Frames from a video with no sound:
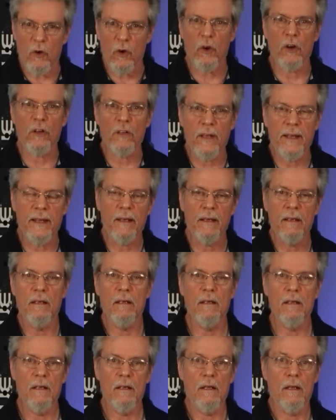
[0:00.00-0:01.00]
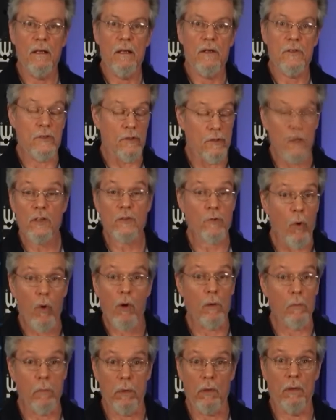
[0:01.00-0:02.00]
gurgling. She looked
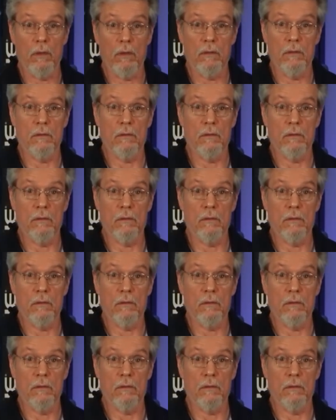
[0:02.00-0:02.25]
horrible.